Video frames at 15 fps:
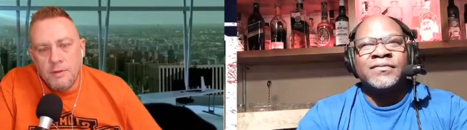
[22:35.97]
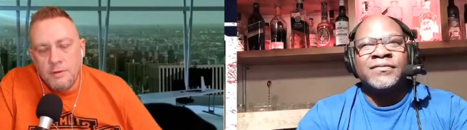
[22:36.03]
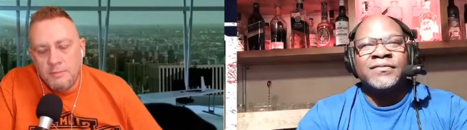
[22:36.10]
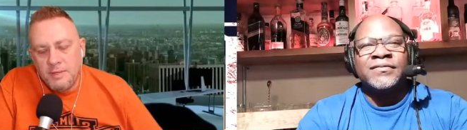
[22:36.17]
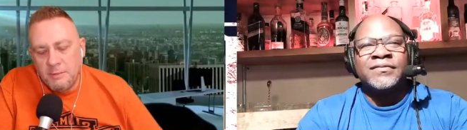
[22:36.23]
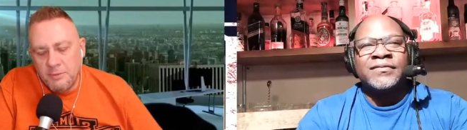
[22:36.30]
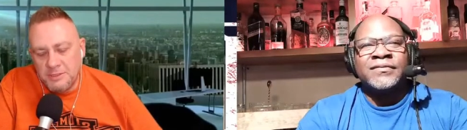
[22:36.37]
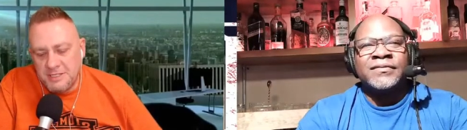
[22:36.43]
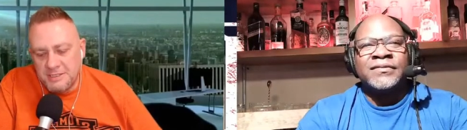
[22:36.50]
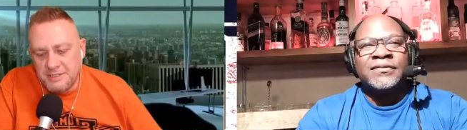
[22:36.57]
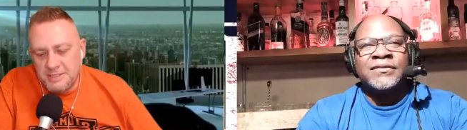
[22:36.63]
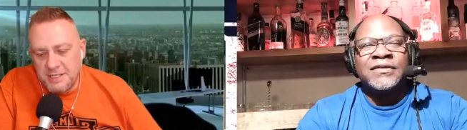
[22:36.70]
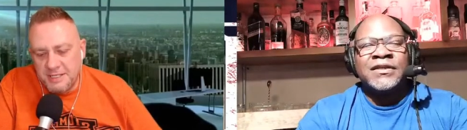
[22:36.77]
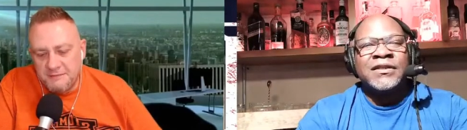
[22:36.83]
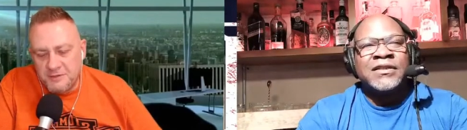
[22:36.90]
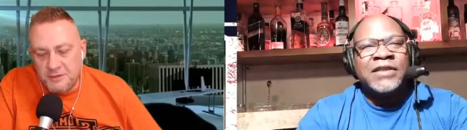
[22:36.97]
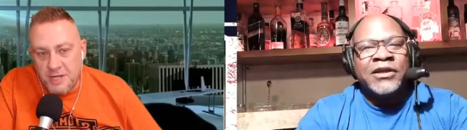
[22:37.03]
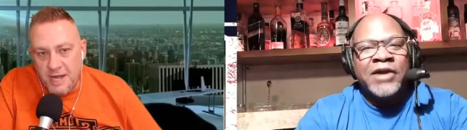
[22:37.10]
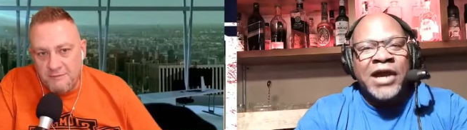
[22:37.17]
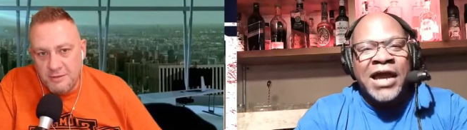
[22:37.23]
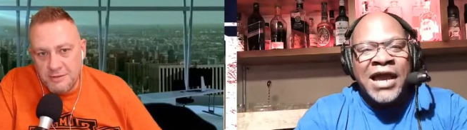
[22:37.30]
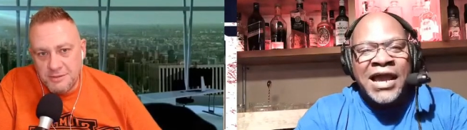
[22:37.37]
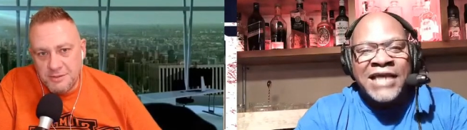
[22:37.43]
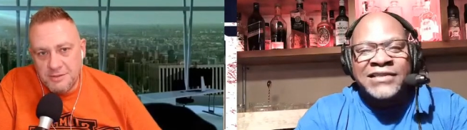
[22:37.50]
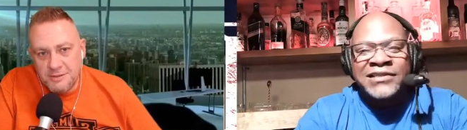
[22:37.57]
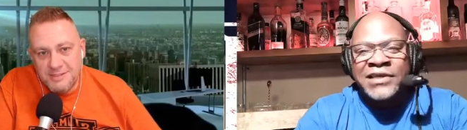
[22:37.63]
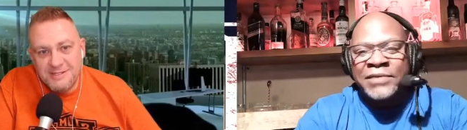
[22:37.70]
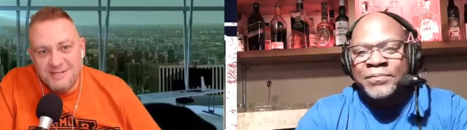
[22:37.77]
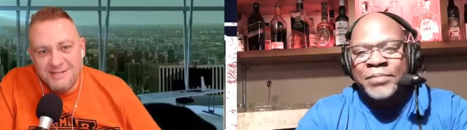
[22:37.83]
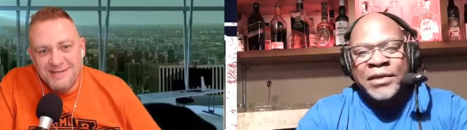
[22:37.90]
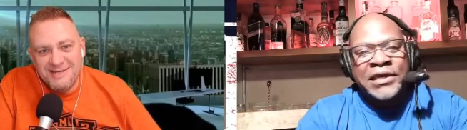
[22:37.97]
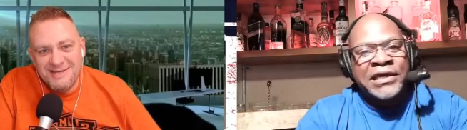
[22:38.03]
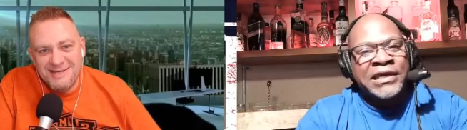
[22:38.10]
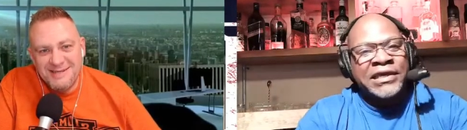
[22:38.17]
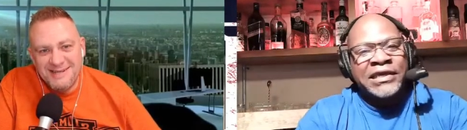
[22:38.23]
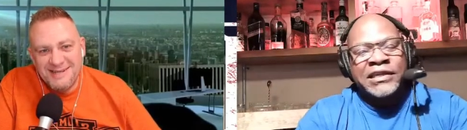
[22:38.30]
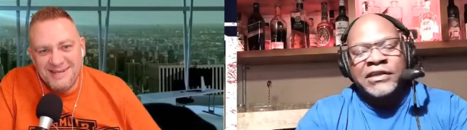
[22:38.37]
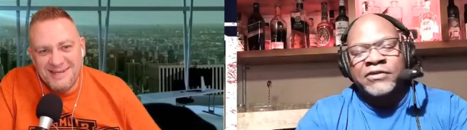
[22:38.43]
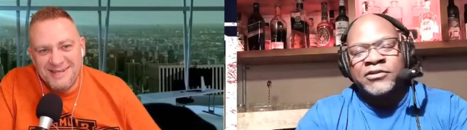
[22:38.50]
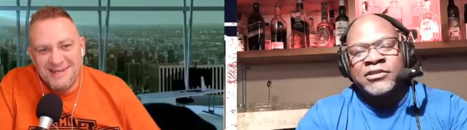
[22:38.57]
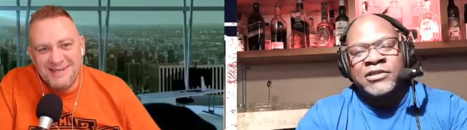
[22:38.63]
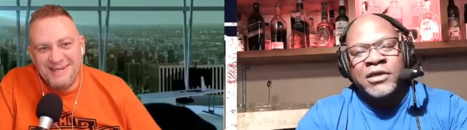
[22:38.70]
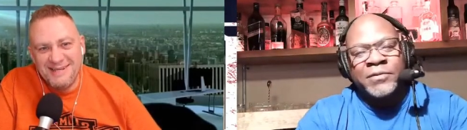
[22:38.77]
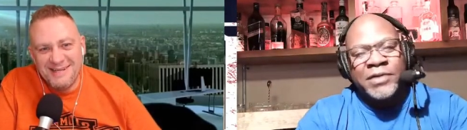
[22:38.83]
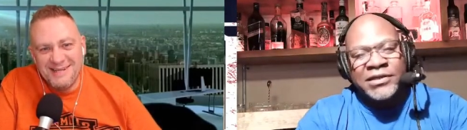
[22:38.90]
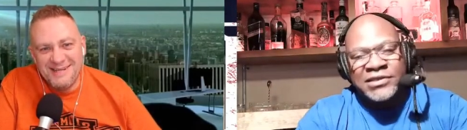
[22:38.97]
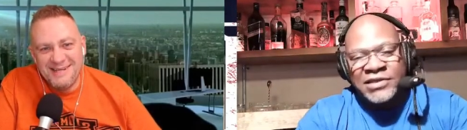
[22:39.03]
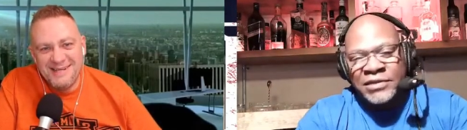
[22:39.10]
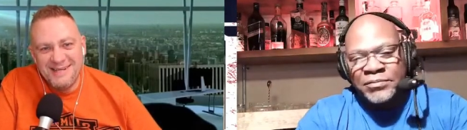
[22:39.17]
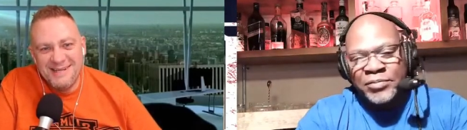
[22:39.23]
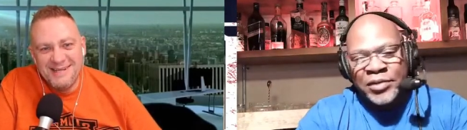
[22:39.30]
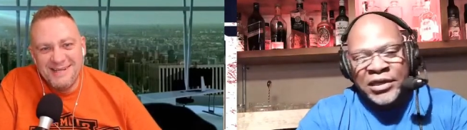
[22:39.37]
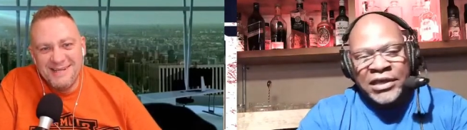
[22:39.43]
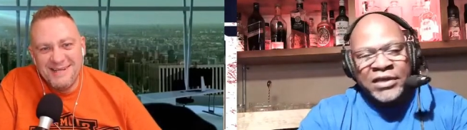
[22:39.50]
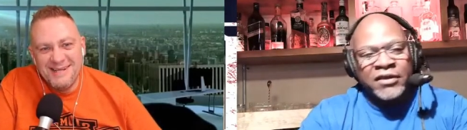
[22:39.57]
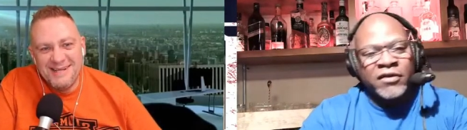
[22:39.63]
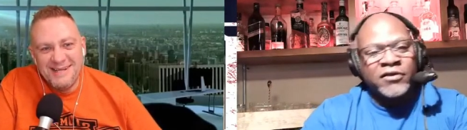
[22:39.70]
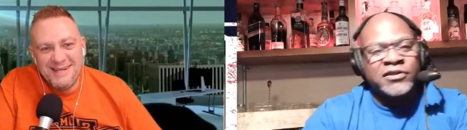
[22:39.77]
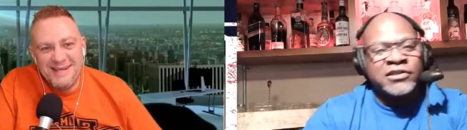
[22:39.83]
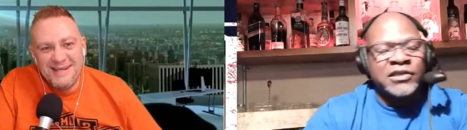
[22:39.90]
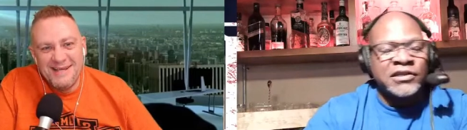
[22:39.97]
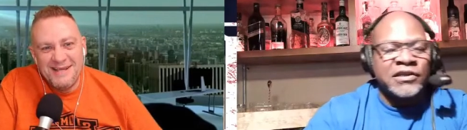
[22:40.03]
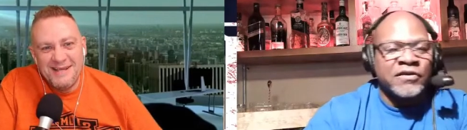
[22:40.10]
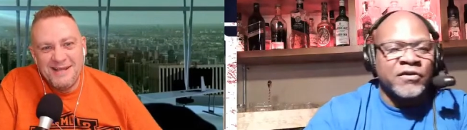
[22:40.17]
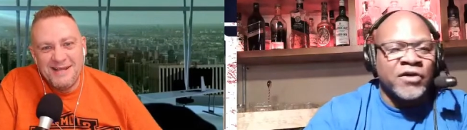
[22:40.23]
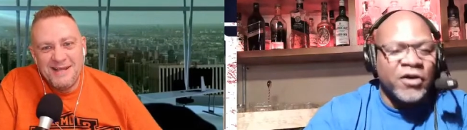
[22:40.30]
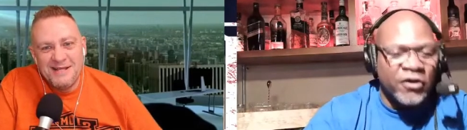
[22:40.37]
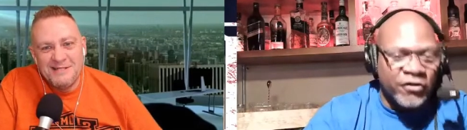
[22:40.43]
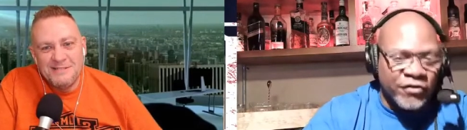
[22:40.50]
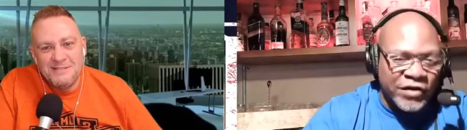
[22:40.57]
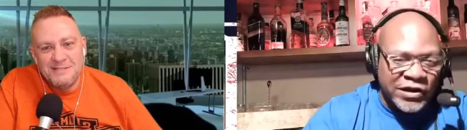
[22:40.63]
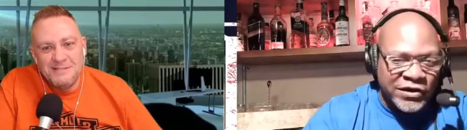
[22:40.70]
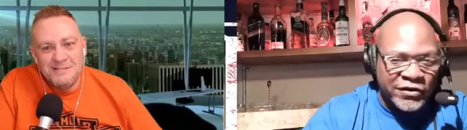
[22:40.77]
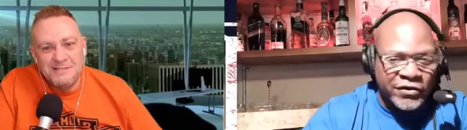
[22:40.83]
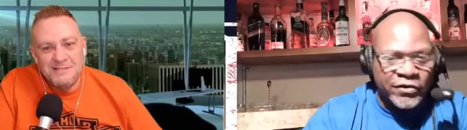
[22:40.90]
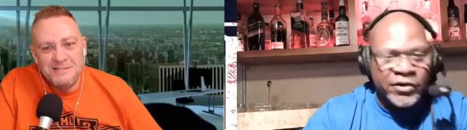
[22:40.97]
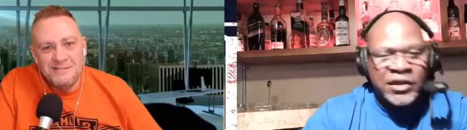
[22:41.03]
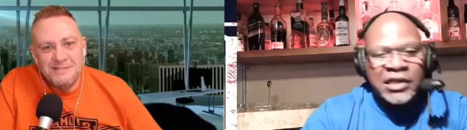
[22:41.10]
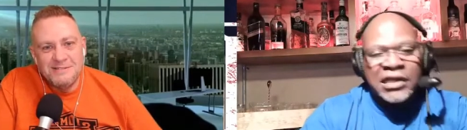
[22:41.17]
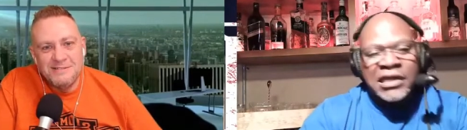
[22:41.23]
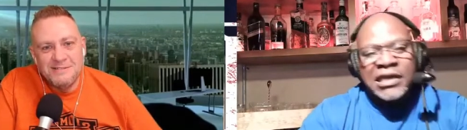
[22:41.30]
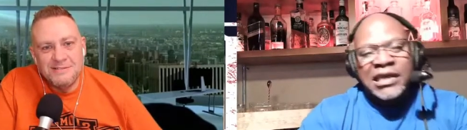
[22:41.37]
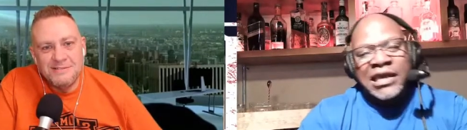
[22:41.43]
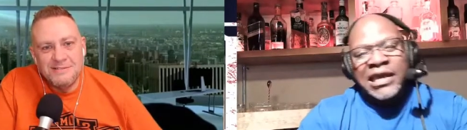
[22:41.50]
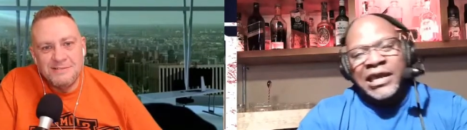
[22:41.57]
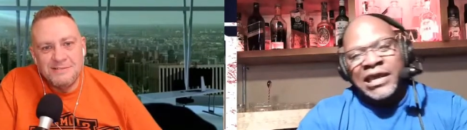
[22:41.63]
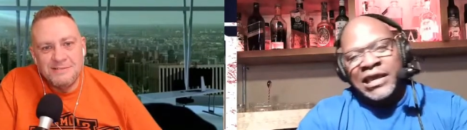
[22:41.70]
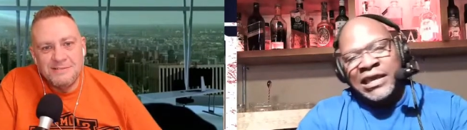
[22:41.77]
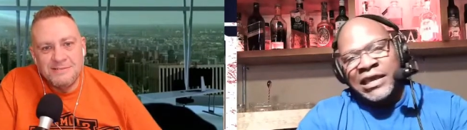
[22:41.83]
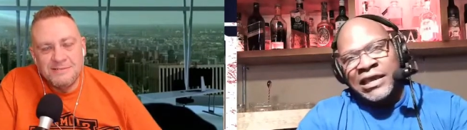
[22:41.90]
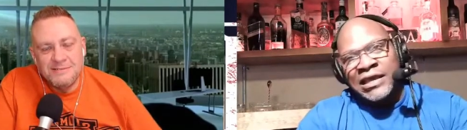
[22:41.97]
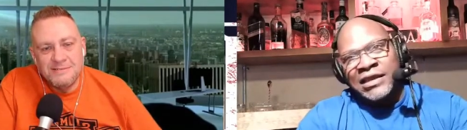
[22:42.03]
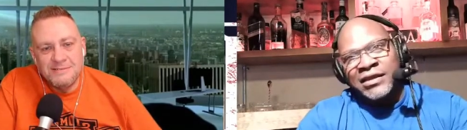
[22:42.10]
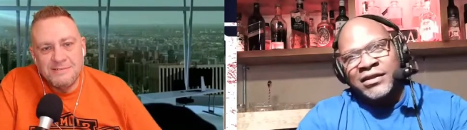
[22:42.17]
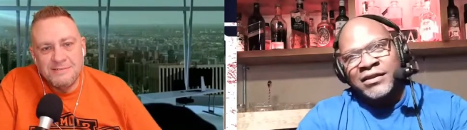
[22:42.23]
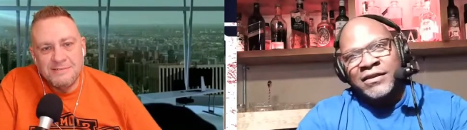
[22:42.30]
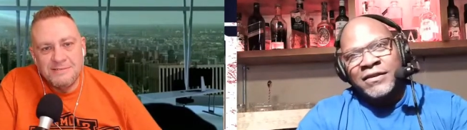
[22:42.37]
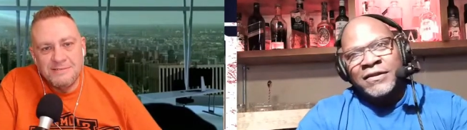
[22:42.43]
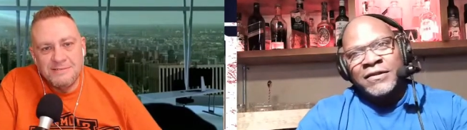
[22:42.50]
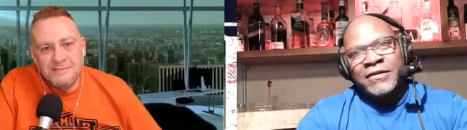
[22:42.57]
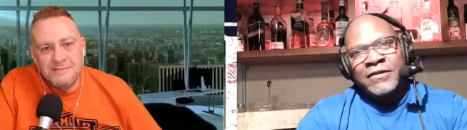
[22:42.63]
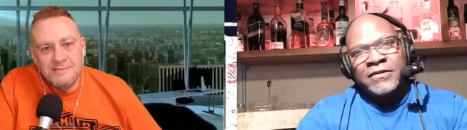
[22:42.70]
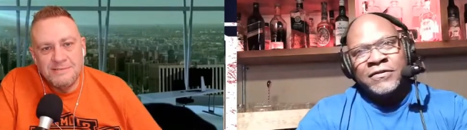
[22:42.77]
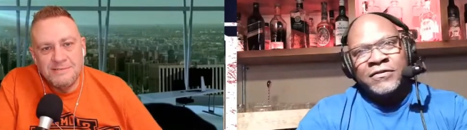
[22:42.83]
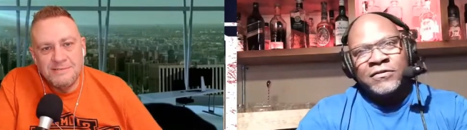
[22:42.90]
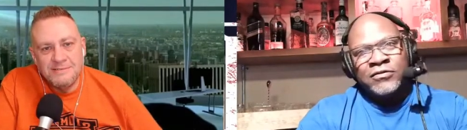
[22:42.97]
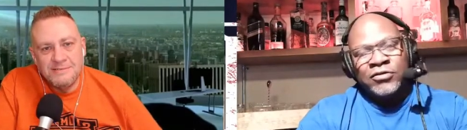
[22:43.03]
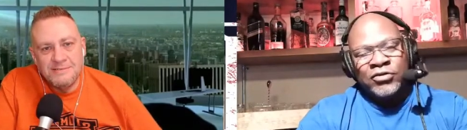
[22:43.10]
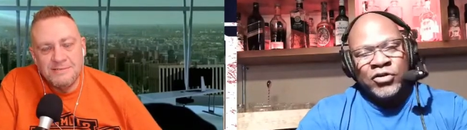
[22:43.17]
Speaker 1: people's instinctive travels their
Speaker 2: eyes get big and their stomachs get big and all of a sudden they're hungrier and you